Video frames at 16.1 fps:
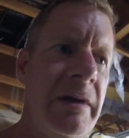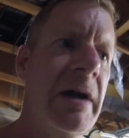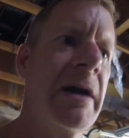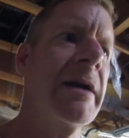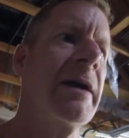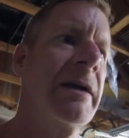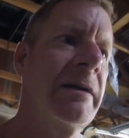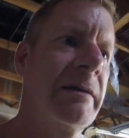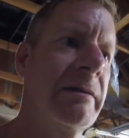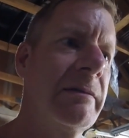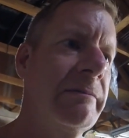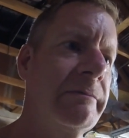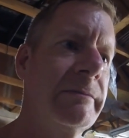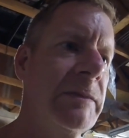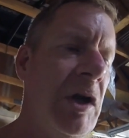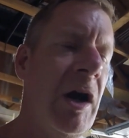Not
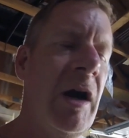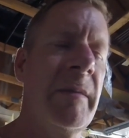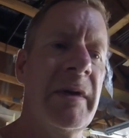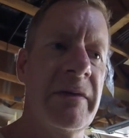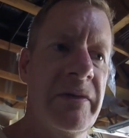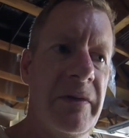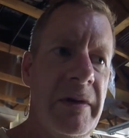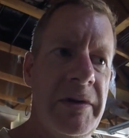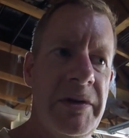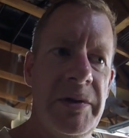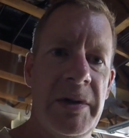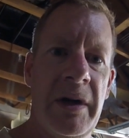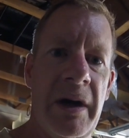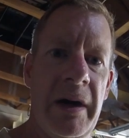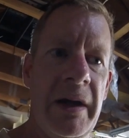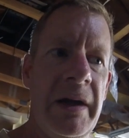uncommon for a
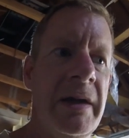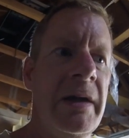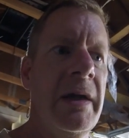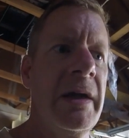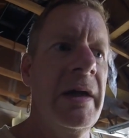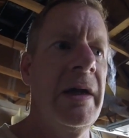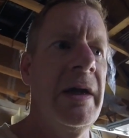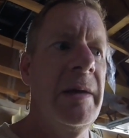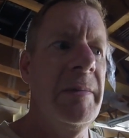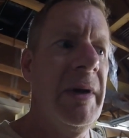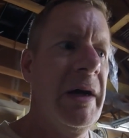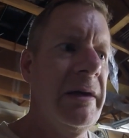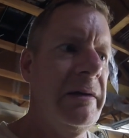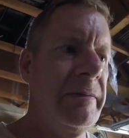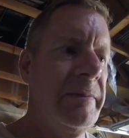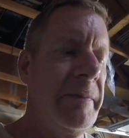Ducati,
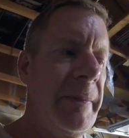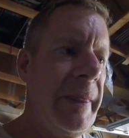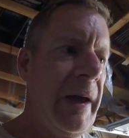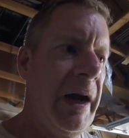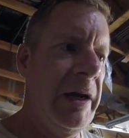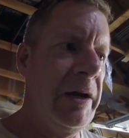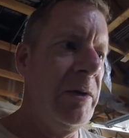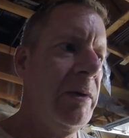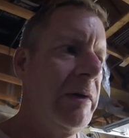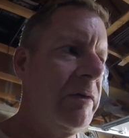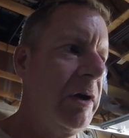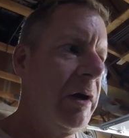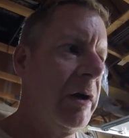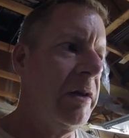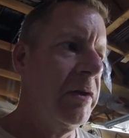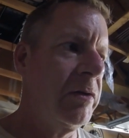but I know I've
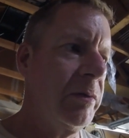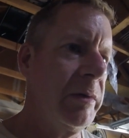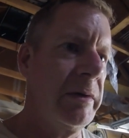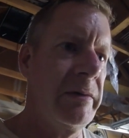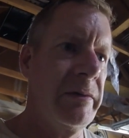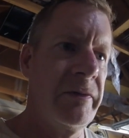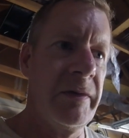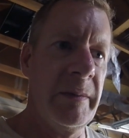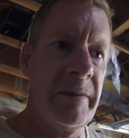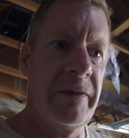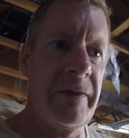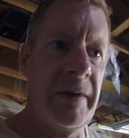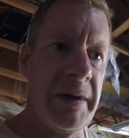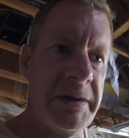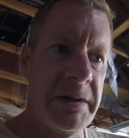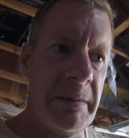gone through it from
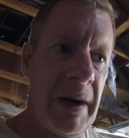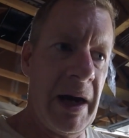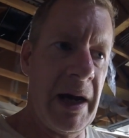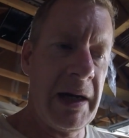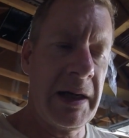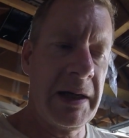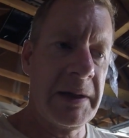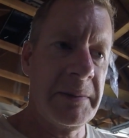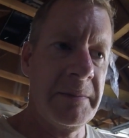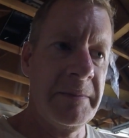front to back,